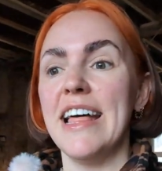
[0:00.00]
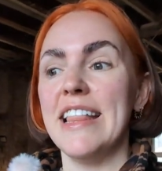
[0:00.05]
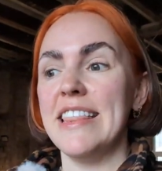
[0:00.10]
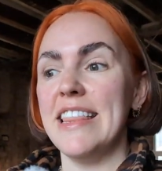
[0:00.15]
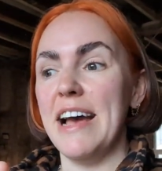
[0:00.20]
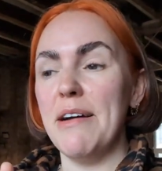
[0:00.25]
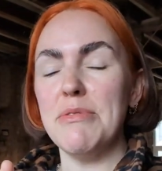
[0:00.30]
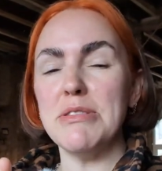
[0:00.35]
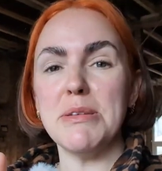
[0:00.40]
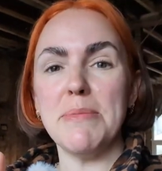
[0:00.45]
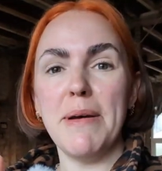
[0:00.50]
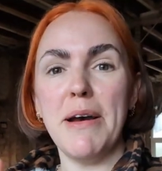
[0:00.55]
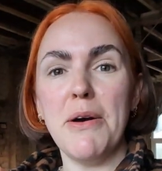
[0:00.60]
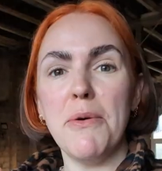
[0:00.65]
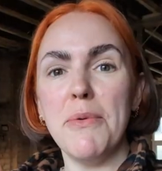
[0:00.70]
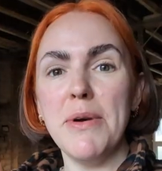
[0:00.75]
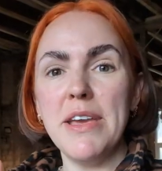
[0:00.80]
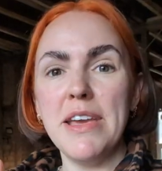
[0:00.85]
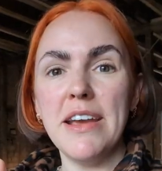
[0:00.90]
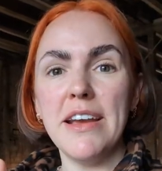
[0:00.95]
That was about a
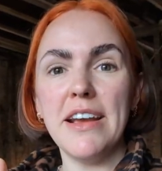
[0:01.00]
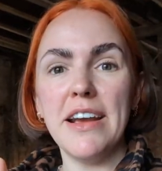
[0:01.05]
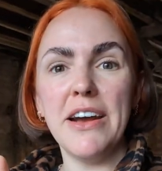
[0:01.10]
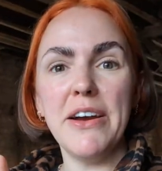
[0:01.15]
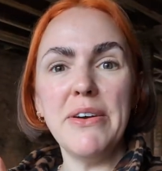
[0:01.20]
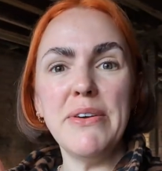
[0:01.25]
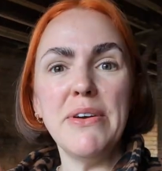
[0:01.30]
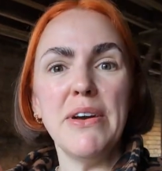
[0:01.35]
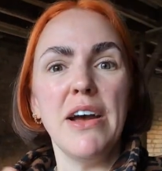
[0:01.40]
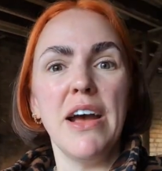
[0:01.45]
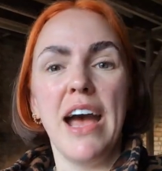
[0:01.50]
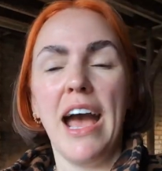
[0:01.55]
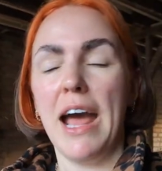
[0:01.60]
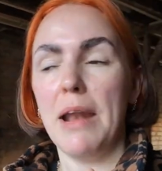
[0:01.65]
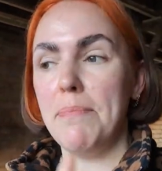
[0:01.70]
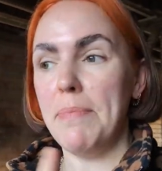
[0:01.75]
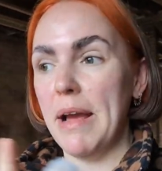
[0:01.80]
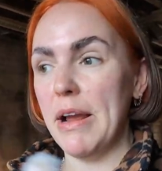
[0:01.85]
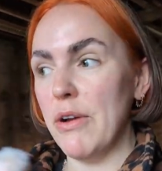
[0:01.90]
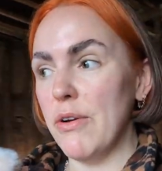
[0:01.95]
week ago.
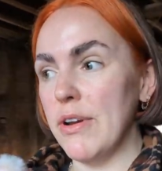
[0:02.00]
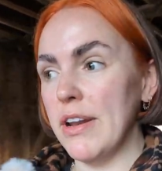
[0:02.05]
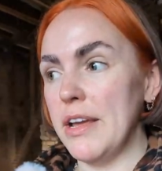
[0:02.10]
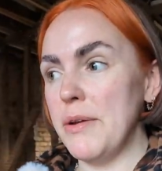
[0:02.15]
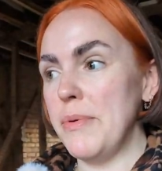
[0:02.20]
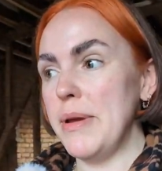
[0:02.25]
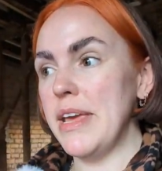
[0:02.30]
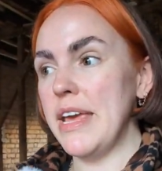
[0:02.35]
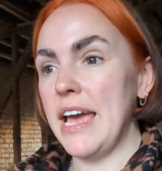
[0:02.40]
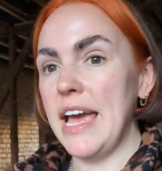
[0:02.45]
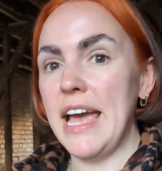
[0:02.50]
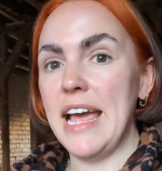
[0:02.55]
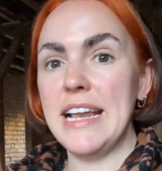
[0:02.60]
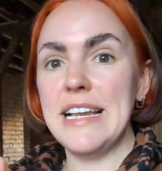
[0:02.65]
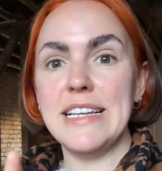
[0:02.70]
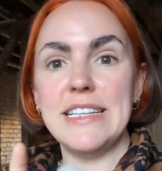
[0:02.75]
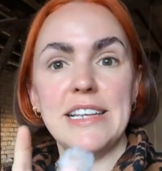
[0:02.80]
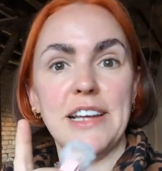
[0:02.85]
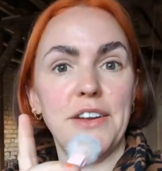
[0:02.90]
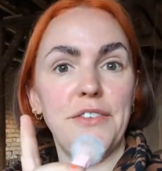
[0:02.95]
Had bank holiday
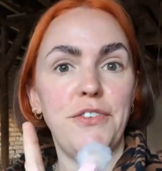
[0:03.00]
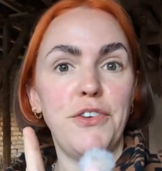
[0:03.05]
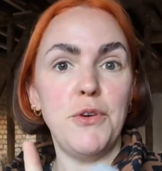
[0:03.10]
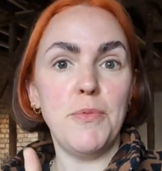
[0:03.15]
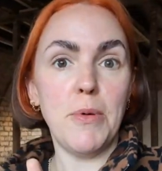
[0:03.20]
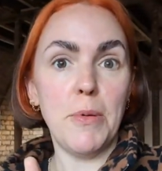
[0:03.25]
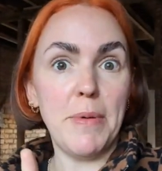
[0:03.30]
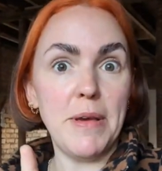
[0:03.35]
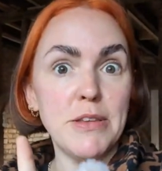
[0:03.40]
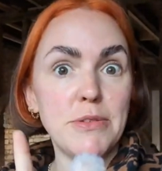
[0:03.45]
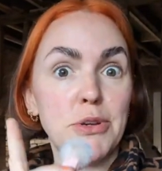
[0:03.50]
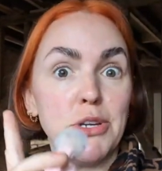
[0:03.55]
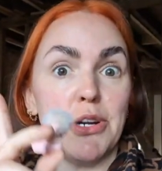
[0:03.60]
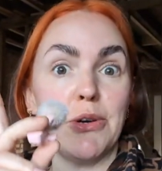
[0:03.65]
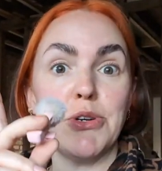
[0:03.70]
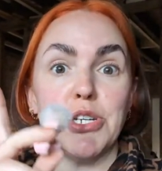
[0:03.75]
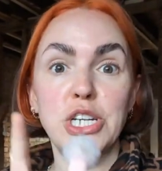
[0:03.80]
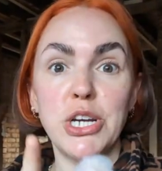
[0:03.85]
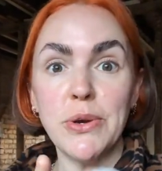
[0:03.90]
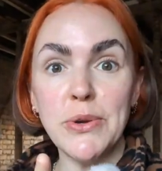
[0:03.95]
weekend, done a few more bits which I'll
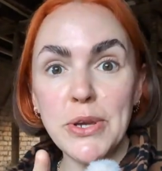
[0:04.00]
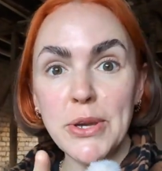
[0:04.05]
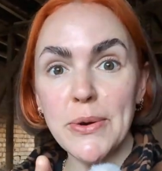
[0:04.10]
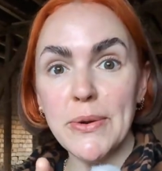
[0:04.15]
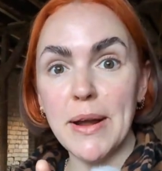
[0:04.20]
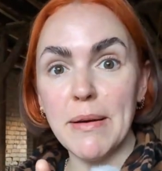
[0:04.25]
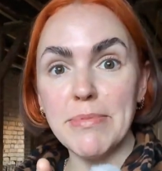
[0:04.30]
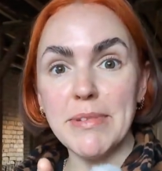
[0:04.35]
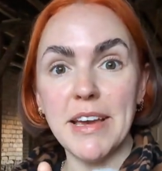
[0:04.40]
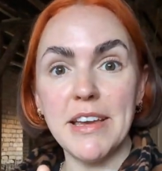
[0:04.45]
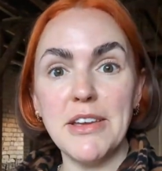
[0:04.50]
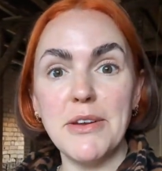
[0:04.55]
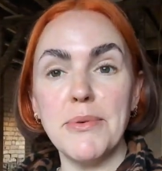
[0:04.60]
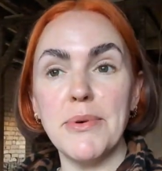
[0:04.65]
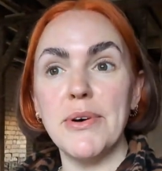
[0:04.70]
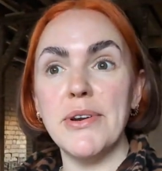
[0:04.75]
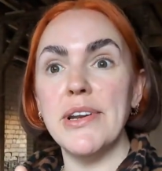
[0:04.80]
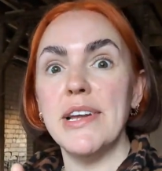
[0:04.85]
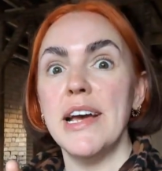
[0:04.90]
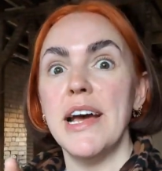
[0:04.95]
show you and update you
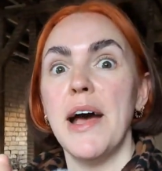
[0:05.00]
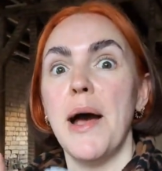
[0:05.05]
on.